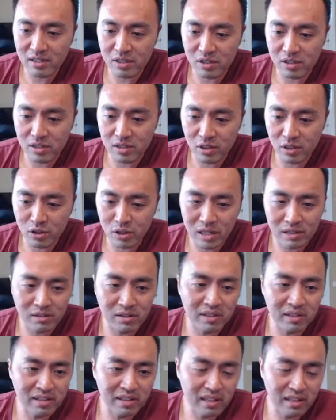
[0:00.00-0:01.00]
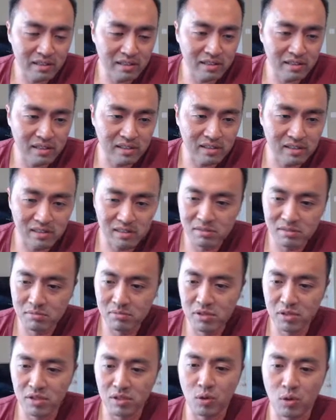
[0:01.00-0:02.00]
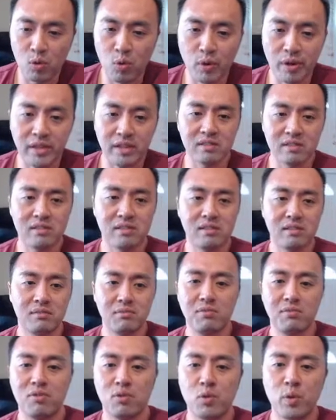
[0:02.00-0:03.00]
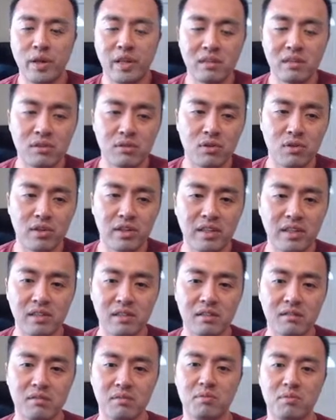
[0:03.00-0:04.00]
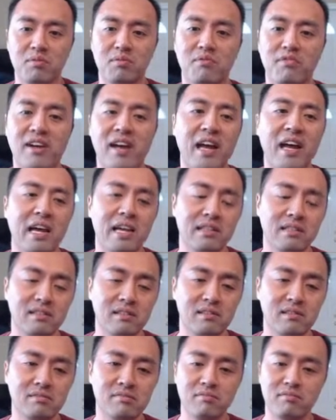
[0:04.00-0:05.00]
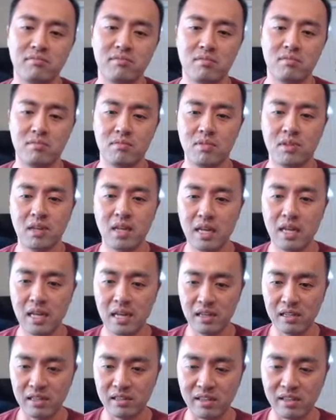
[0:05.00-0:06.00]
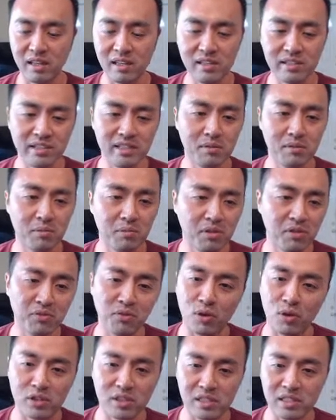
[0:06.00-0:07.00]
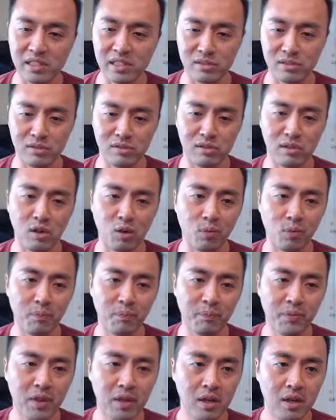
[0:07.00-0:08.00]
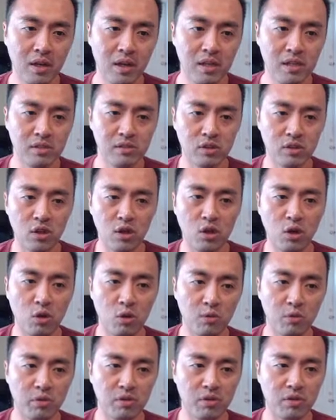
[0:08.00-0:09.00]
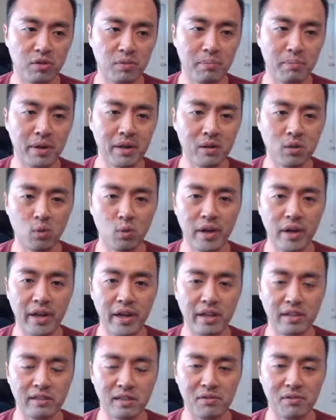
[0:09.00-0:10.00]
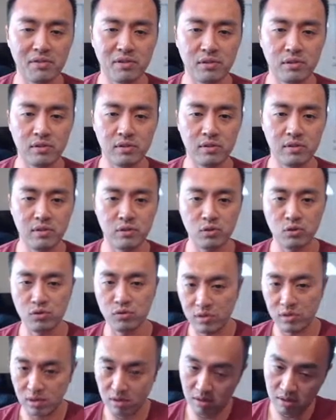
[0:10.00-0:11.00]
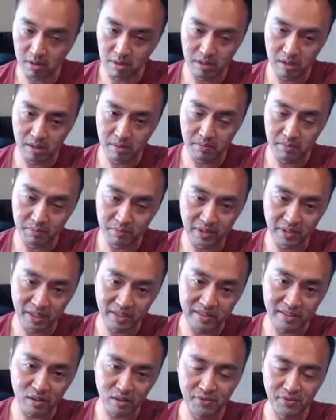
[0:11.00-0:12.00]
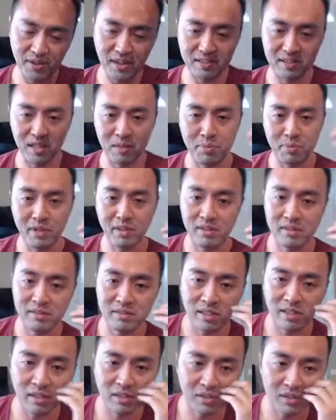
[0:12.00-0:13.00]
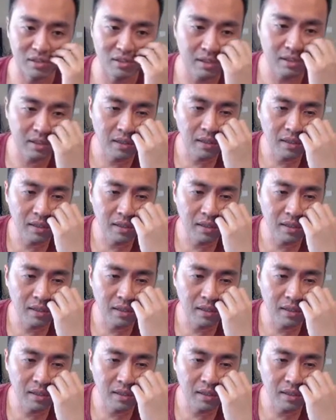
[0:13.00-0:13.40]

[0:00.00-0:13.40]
you like to think that this is quick and dirty and fast and intelligent. Unfortunately, it's slow. So the better way is obviously to use our Get Salesforce IP intelligence